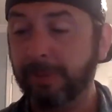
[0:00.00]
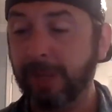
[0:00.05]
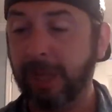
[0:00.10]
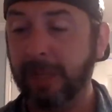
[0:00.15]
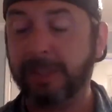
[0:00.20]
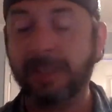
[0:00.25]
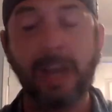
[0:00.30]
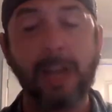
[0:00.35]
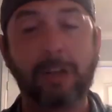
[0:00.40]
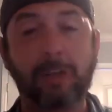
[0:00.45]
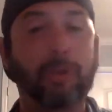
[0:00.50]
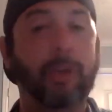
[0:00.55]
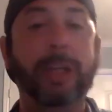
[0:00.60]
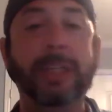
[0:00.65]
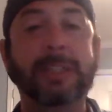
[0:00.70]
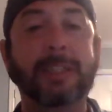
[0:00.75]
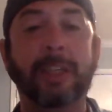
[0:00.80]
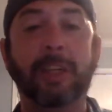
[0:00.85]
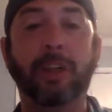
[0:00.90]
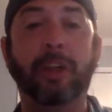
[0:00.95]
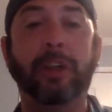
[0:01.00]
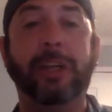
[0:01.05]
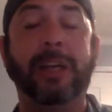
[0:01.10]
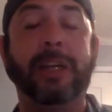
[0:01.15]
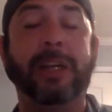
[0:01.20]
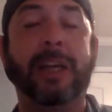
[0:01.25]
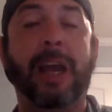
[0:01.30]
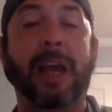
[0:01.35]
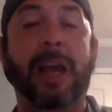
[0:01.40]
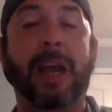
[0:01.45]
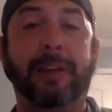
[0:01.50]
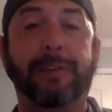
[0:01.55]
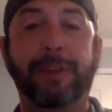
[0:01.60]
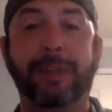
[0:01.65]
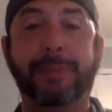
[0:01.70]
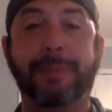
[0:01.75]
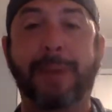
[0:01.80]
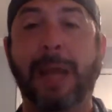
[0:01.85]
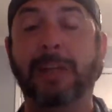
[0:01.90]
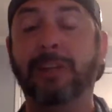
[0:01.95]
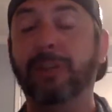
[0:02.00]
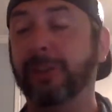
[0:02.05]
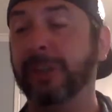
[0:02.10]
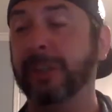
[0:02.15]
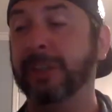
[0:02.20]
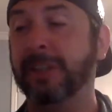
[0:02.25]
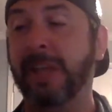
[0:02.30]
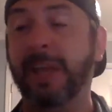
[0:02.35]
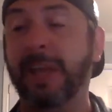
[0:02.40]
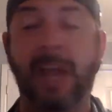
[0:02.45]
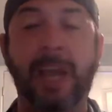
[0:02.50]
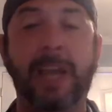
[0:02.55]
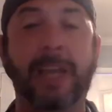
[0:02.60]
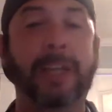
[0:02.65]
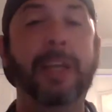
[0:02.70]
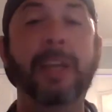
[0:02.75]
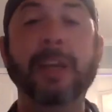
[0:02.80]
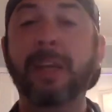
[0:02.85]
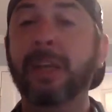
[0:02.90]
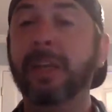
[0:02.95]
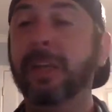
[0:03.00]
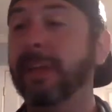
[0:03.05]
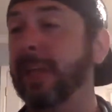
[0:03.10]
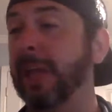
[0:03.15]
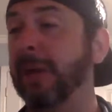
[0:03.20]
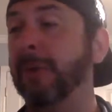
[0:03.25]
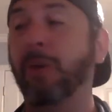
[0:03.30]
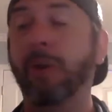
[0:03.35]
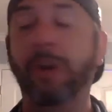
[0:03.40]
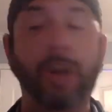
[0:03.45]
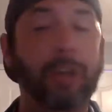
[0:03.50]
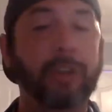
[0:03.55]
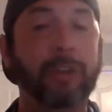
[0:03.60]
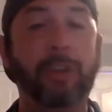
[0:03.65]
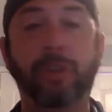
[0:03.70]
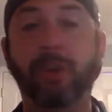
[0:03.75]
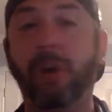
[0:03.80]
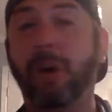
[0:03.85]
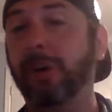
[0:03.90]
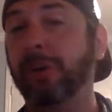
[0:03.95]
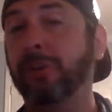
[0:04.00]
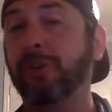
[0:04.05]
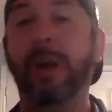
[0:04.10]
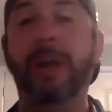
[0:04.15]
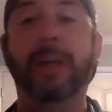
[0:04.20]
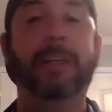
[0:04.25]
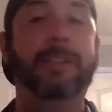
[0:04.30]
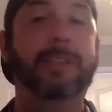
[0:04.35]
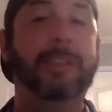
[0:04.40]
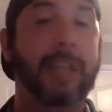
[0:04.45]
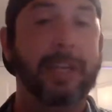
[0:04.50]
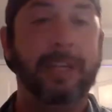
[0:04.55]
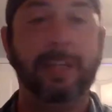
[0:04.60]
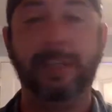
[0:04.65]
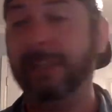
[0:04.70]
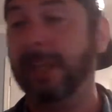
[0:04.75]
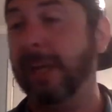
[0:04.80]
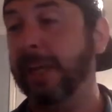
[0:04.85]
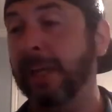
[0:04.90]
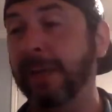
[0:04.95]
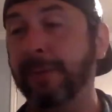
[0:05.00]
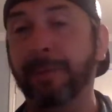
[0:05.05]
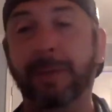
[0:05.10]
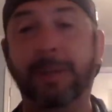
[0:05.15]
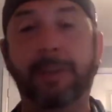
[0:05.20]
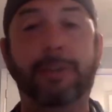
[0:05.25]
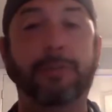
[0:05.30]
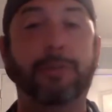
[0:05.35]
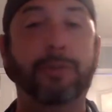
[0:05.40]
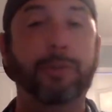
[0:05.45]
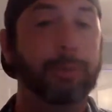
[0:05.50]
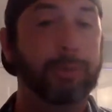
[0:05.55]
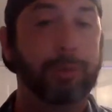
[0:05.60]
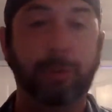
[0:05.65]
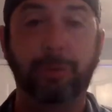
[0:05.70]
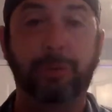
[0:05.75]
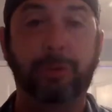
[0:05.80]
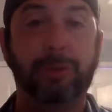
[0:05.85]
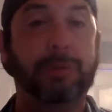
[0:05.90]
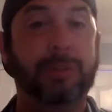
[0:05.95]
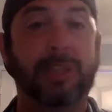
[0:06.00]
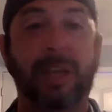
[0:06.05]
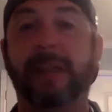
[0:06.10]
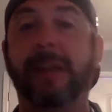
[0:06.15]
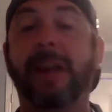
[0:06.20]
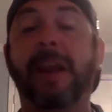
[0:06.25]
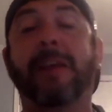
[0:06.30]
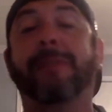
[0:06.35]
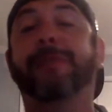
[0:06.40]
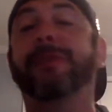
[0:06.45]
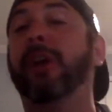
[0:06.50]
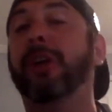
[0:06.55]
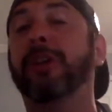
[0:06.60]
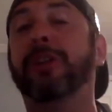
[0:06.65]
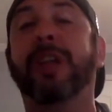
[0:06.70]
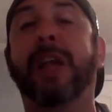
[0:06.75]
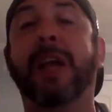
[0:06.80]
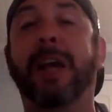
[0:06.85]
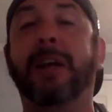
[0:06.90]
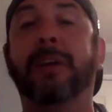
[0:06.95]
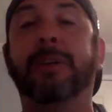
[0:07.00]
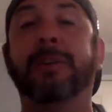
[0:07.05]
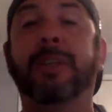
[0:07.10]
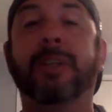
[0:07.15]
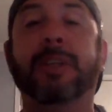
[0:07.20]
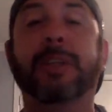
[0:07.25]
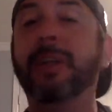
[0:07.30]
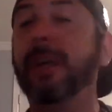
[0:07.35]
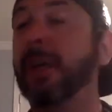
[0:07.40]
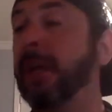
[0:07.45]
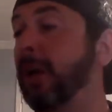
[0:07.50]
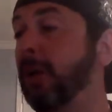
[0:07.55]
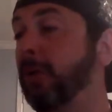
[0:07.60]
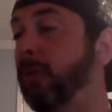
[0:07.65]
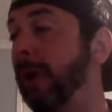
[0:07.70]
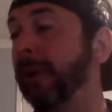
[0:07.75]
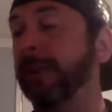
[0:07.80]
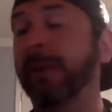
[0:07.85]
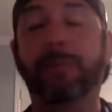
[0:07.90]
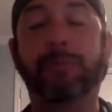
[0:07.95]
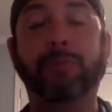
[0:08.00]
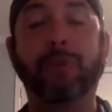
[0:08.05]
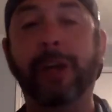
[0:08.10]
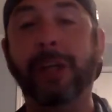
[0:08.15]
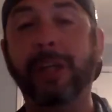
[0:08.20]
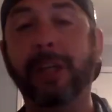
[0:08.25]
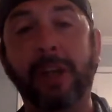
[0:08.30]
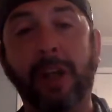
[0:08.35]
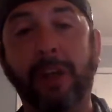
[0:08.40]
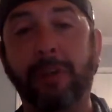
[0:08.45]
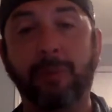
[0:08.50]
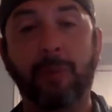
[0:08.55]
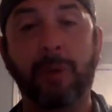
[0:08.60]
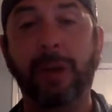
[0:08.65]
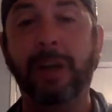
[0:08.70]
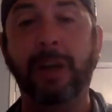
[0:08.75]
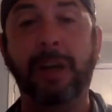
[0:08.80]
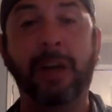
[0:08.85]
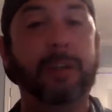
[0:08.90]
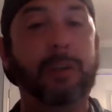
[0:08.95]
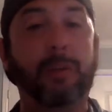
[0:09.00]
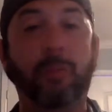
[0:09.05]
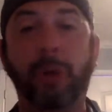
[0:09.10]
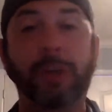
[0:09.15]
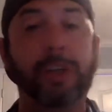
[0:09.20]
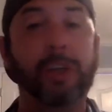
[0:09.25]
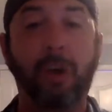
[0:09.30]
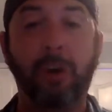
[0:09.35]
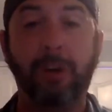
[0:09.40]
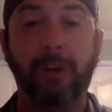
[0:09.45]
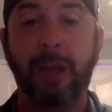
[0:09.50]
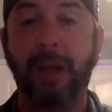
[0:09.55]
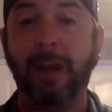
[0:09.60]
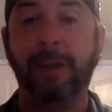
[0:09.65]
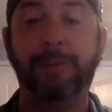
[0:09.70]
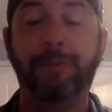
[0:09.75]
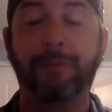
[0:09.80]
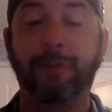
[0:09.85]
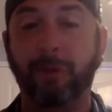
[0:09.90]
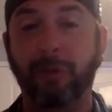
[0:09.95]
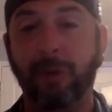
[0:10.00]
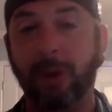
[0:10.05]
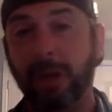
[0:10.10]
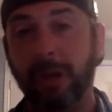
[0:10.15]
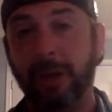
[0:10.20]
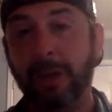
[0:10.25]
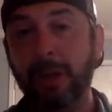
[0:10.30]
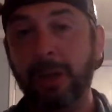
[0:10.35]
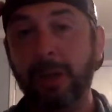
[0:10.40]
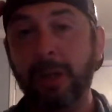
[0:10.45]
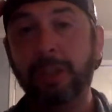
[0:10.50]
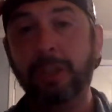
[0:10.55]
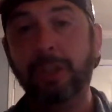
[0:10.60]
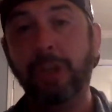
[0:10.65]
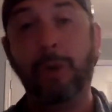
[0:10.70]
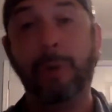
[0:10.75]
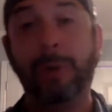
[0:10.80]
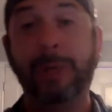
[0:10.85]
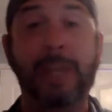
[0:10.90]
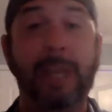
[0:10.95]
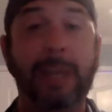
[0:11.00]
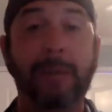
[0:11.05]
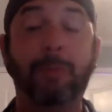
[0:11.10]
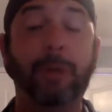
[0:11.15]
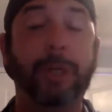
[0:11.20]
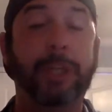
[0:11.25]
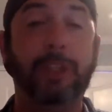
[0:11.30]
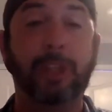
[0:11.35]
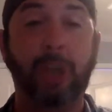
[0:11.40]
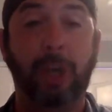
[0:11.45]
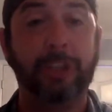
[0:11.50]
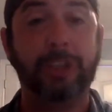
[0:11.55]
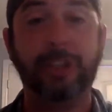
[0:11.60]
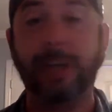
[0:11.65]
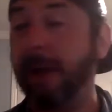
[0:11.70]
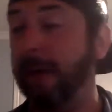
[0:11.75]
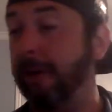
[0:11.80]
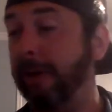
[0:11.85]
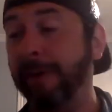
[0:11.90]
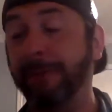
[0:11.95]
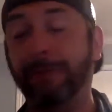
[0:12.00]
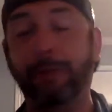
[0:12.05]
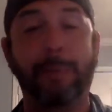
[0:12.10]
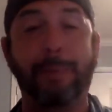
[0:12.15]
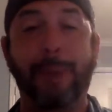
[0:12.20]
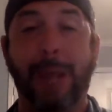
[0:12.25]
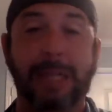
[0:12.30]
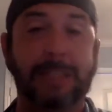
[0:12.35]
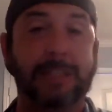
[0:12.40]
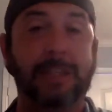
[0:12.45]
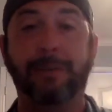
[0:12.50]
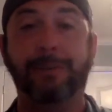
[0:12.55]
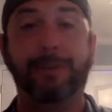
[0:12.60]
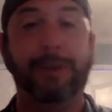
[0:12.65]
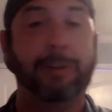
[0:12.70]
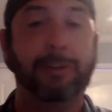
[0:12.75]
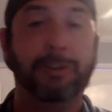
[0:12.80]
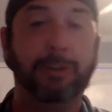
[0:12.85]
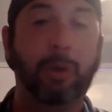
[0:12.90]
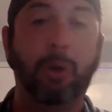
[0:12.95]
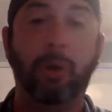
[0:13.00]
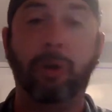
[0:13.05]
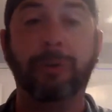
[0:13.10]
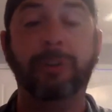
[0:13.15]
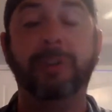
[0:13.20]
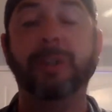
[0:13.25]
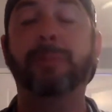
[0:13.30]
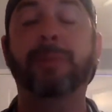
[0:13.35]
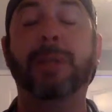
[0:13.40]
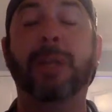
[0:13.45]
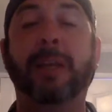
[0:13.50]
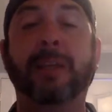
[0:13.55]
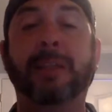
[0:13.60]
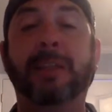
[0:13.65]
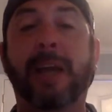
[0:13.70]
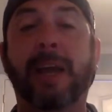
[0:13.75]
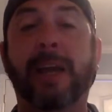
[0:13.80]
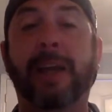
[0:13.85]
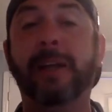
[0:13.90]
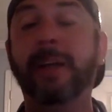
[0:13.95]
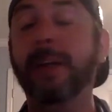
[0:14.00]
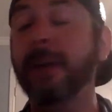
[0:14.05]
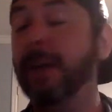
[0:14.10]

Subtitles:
It's not crazy to look at a guy like Fitzpatrick and say, hey, they were an underdog trying to stay in the game, and he threw 2 second-half touchdowns and wound up running another one in the 1-yard line for a game-winning touchdown after a pass interference call or something like that.